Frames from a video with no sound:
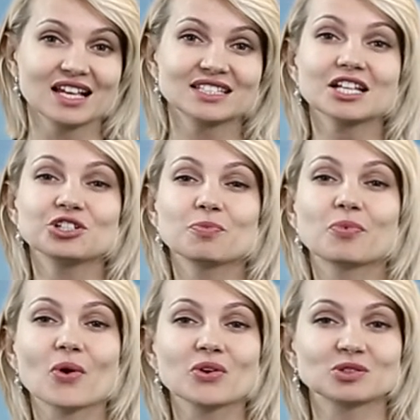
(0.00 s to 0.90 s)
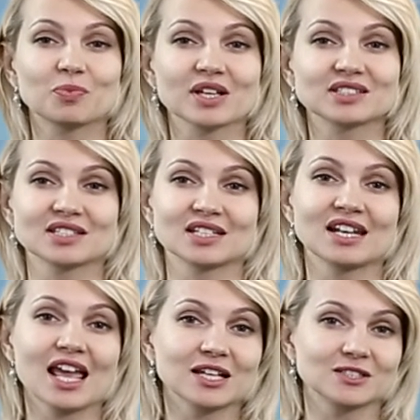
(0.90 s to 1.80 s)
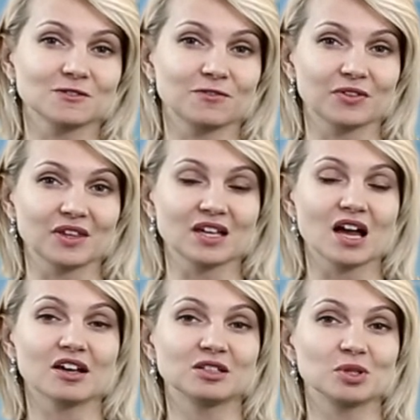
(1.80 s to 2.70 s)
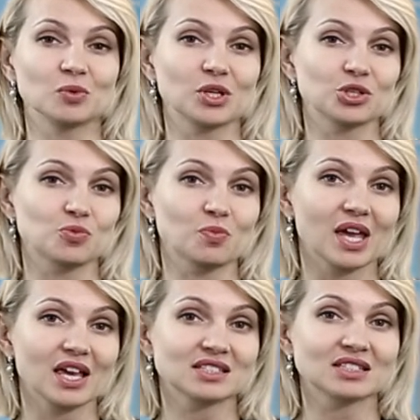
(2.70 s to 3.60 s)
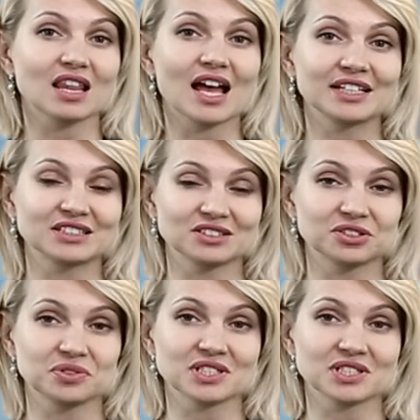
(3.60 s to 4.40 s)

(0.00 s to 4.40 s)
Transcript: Such a prospect is a negative for the economy, which may slide into